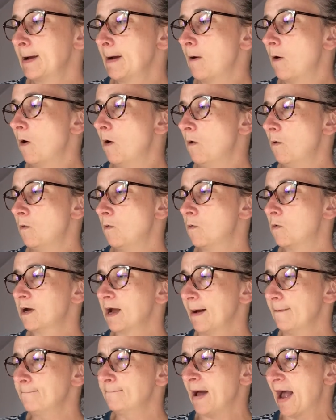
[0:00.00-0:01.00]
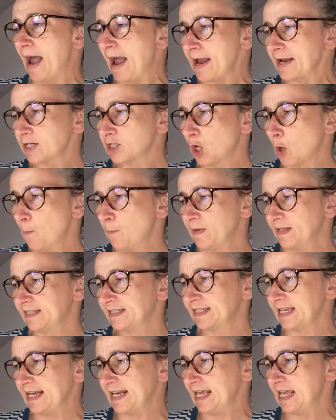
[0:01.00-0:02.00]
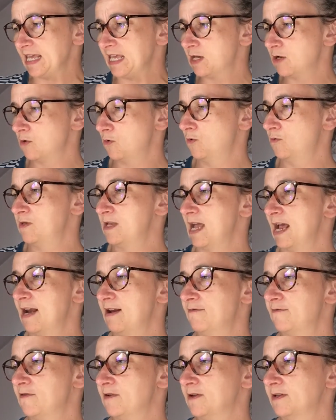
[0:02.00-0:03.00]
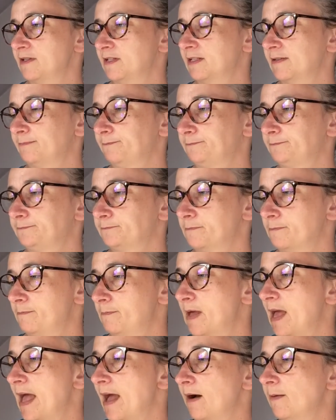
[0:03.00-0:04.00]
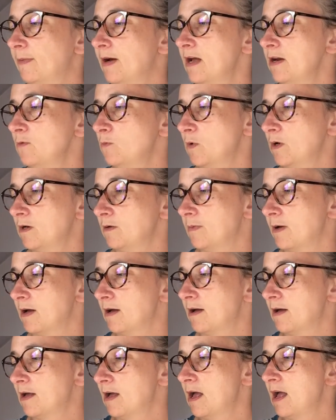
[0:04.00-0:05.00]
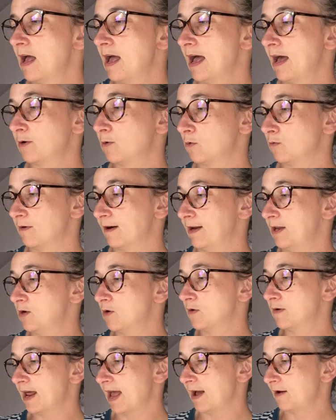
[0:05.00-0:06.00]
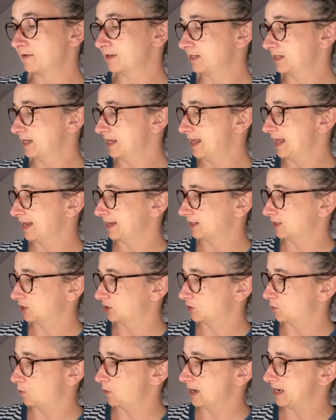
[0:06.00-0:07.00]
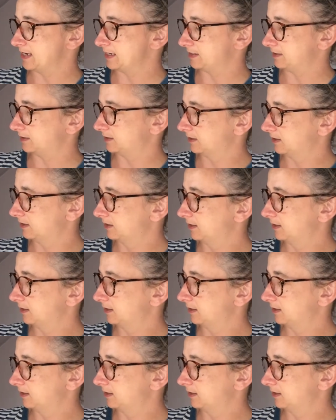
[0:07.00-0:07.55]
"Oh, come back. Don't be silly," called the elephants. But Elmer and Wilbur had already gone out into the wind.